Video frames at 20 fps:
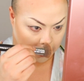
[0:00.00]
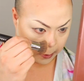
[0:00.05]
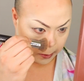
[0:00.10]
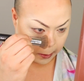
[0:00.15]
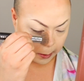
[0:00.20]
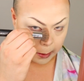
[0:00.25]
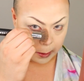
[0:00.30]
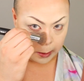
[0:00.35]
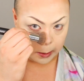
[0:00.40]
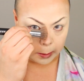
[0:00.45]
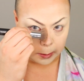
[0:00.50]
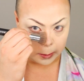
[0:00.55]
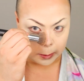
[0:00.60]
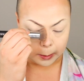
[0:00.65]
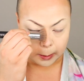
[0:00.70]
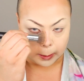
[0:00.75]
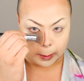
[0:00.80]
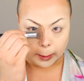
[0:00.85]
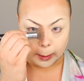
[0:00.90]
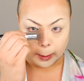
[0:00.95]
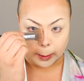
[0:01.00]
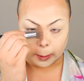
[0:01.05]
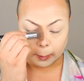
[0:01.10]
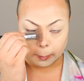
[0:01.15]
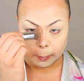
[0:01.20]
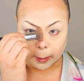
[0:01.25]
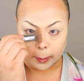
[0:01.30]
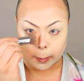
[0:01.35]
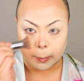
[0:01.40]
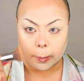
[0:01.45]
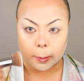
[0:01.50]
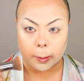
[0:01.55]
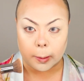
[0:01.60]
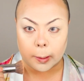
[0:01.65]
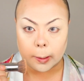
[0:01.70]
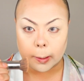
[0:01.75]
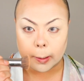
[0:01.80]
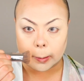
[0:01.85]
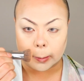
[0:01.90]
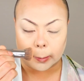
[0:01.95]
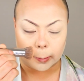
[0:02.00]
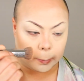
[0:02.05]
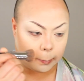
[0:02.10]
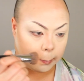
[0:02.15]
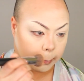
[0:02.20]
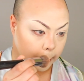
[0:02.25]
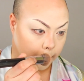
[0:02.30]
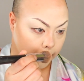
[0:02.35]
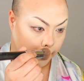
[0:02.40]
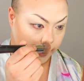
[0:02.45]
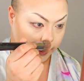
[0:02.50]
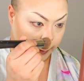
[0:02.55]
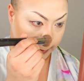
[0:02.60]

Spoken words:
I think her nose is a little bit larger than mine,